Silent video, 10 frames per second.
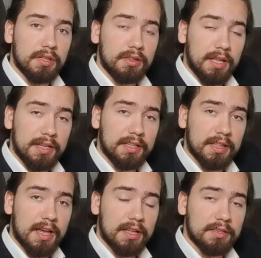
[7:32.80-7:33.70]
like
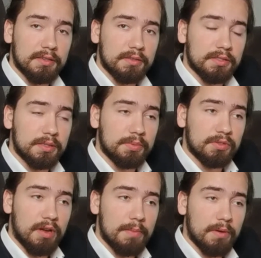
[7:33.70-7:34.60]
that
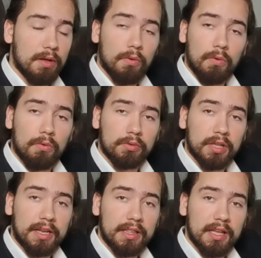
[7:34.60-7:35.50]
subscribe button. Oh,
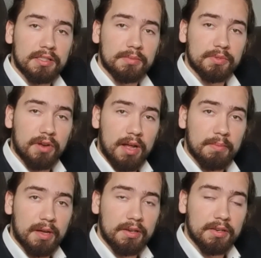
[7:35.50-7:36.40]
like that subscribe
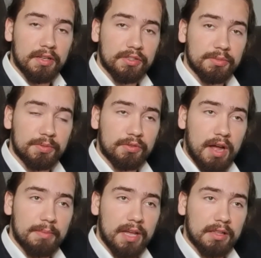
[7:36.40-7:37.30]
button.
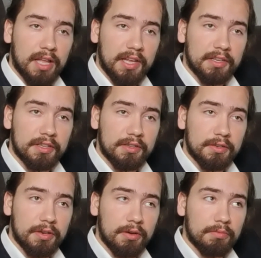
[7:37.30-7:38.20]
Subscribe that like.
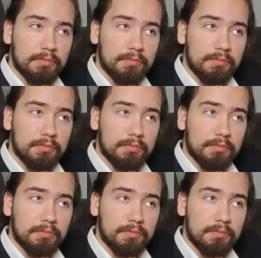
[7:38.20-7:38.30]
Nope.